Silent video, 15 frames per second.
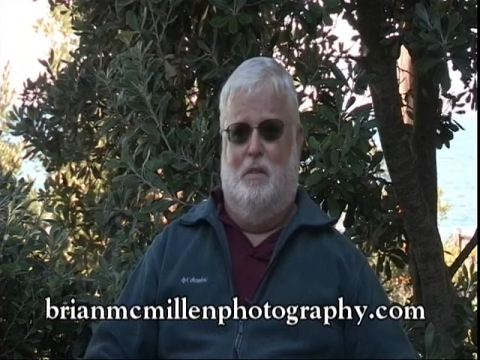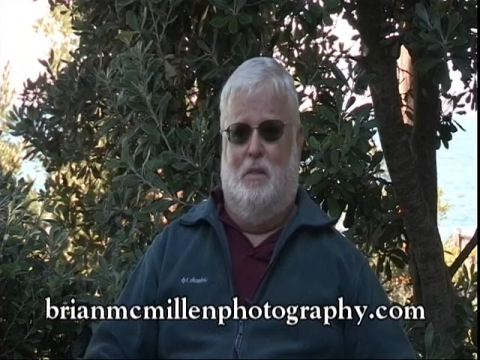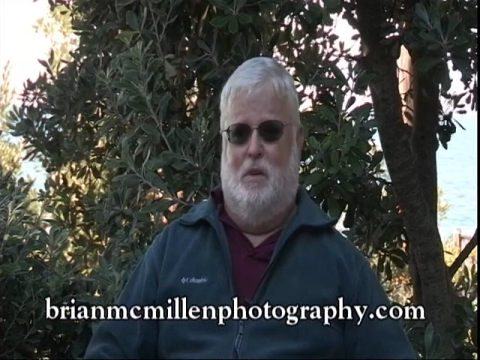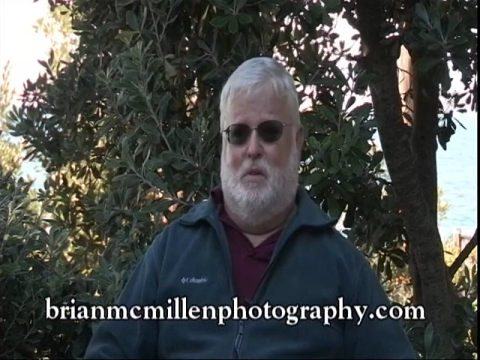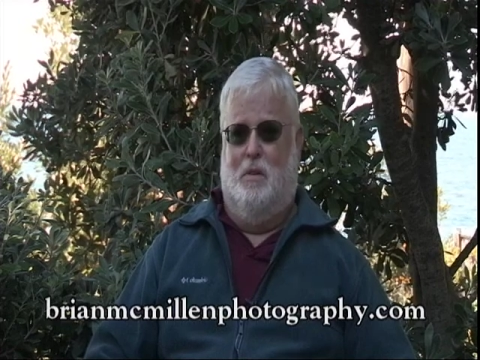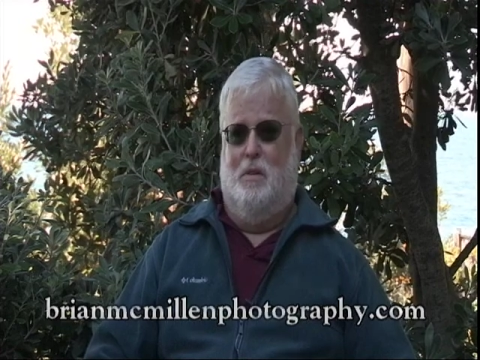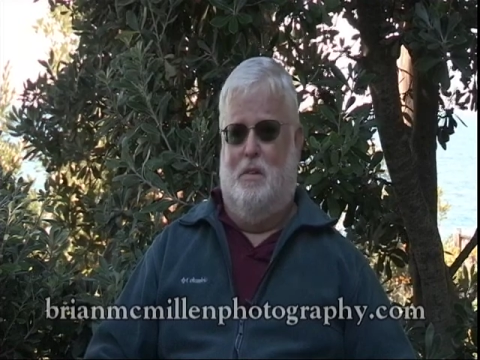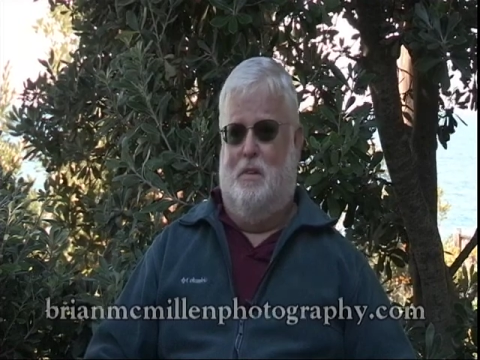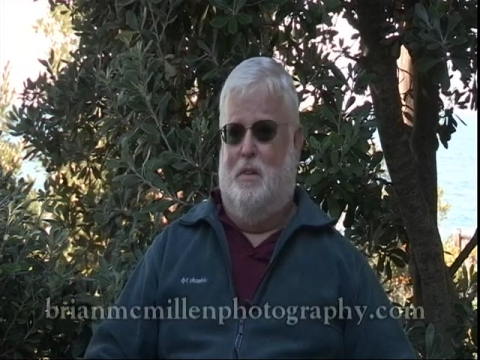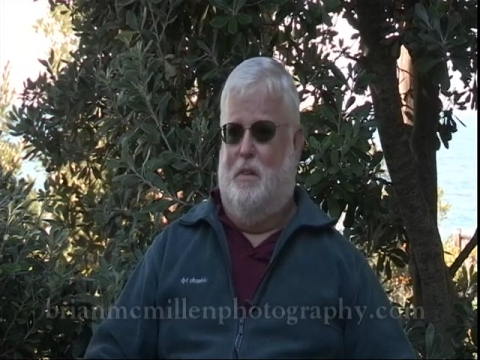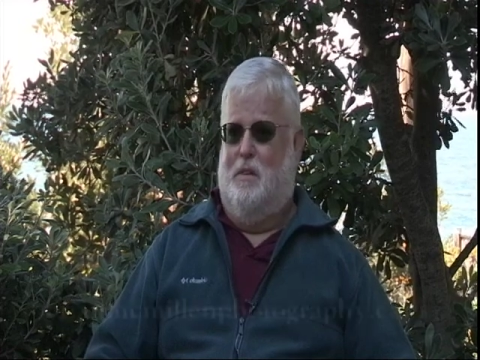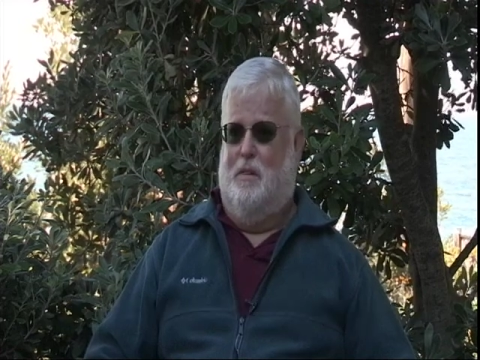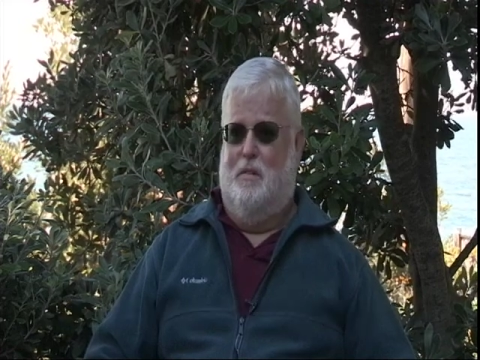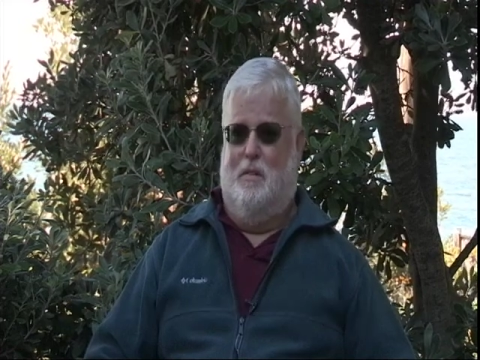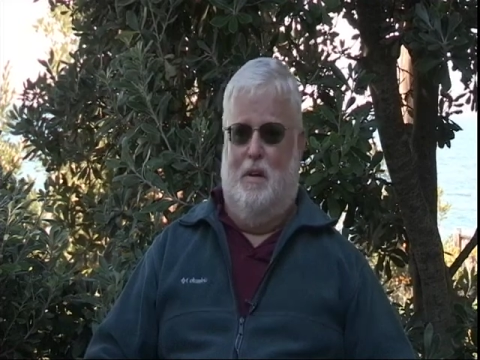noticed that
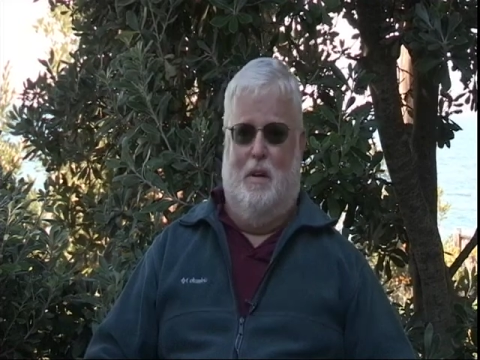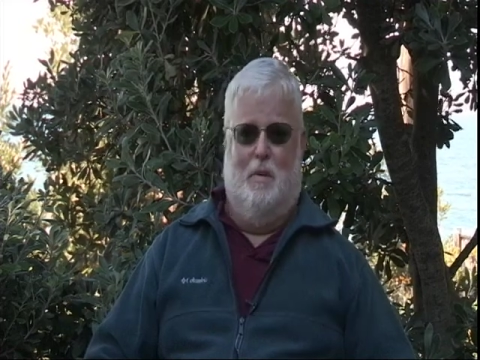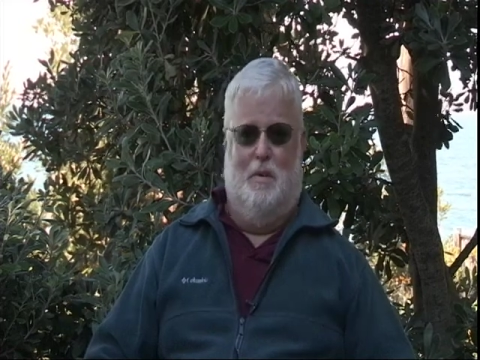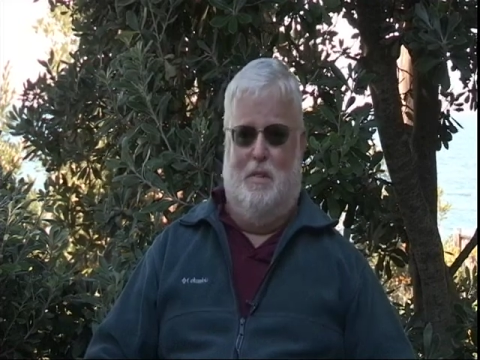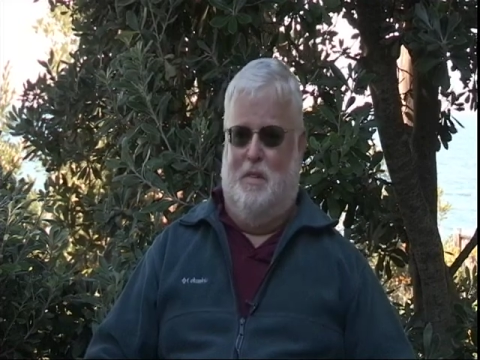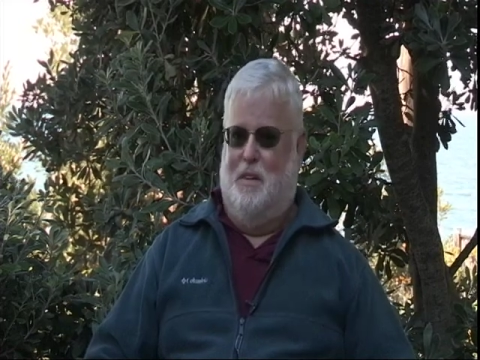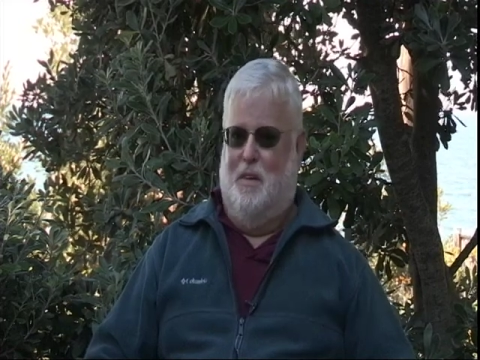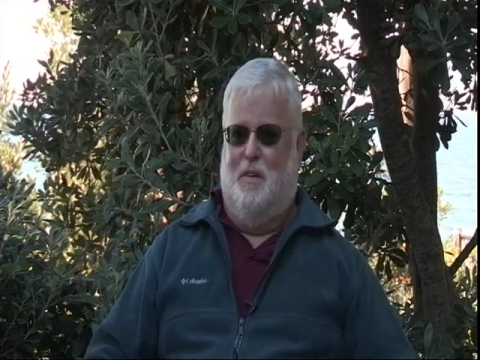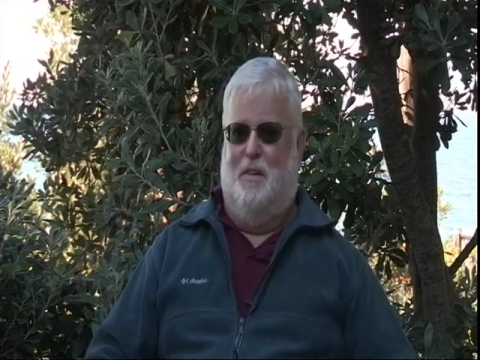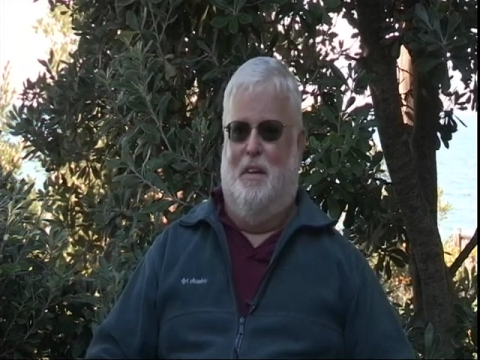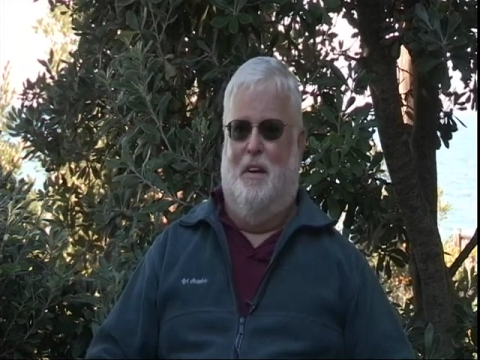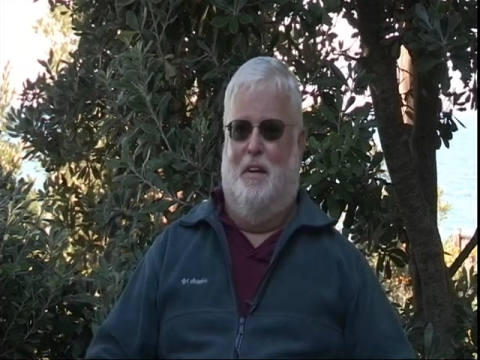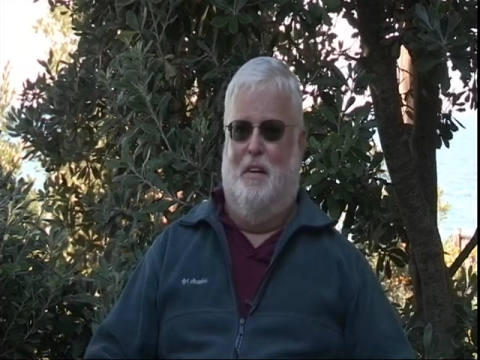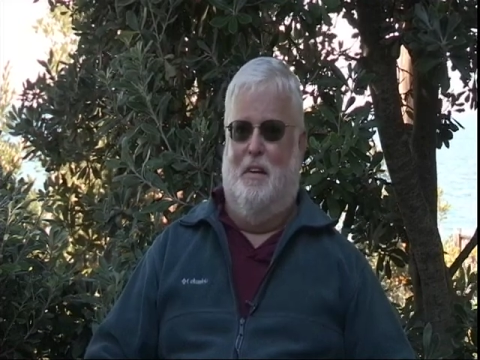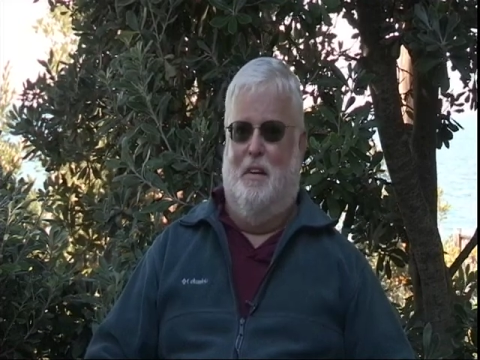I was there a
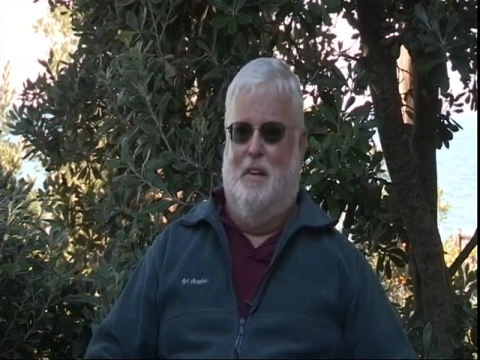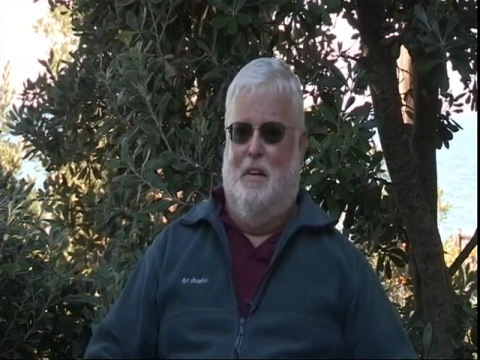lot,